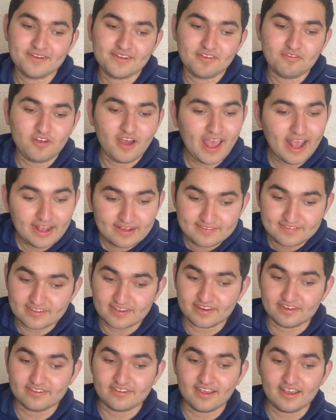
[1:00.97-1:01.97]
They were
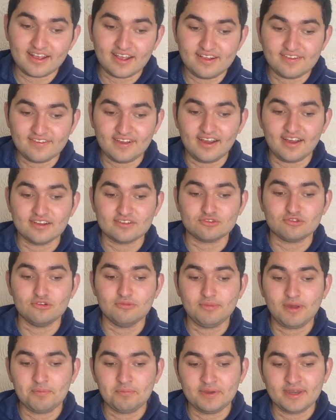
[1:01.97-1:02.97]
excellent against Arsenal, in
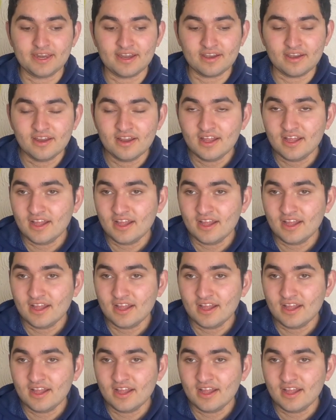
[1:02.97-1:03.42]
my opinion.